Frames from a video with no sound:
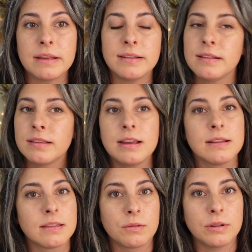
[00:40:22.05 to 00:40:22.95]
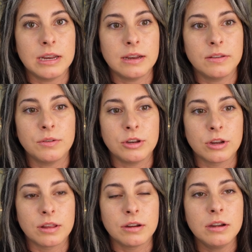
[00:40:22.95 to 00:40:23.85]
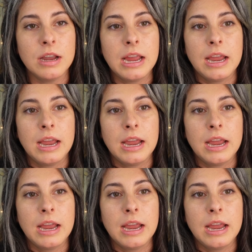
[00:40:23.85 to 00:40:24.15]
as easily as they're relating to each other,